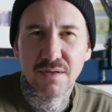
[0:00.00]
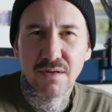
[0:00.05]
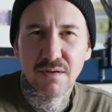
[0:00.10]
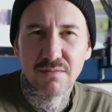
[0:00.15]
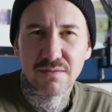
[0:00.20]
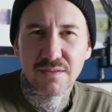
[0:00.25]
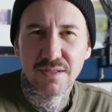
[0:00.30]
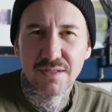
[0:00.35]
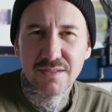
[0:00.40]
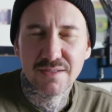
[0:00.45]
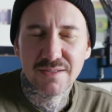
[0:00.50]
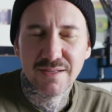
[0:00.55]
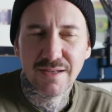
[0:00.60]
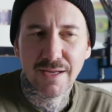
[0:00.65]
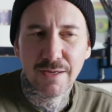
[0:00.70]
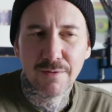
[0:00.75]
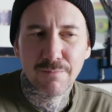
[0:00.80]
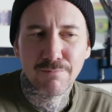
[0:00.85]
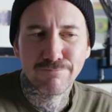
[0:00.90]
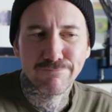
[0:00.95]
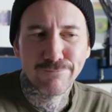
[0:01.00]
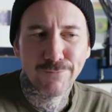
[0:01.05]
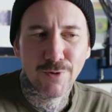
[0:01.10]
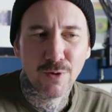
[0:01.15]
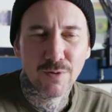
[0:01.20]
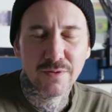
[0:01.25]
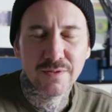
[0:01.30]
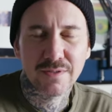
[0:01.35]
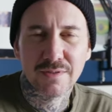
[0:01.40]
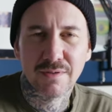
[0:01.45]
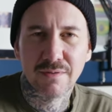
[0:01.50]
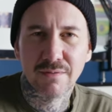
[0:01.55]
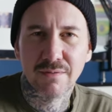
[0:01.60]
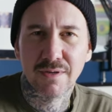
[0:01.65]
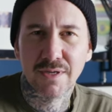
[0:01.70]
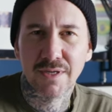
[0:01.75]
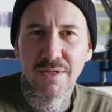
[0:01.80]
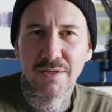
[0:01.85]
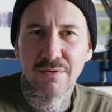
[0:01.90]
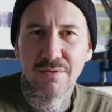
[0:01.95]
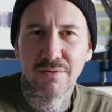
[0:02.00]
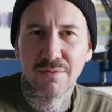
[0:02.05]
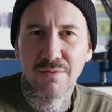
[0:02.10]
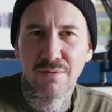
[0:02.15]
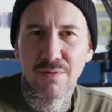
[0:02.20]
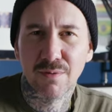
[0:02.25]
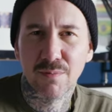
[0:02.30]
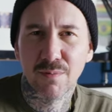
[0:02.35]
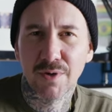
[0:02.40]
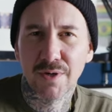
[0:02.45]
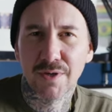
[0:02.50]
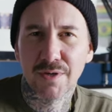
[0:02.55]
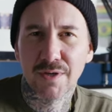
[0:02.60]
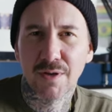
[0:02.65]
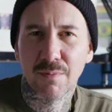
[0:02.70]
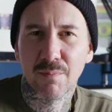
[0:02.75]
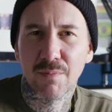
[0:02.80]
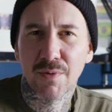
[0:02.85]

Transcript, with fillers: ghosts it's like also in Uruguay